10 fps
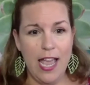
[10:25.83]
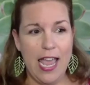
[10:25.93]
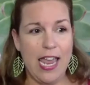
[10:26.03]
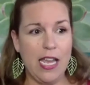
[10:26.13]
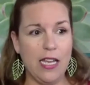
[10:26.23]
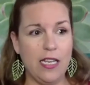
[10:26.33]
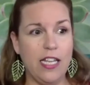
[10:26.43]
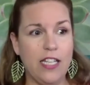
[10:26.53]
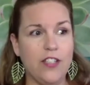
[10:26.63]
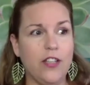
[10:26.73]
And
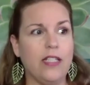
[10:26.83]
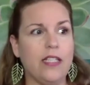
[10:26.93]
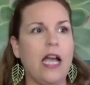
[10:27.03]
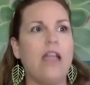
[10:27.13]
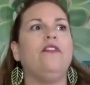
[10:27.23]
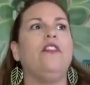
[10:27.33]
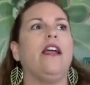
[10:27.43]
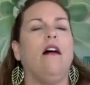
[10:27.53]
it's kind of like,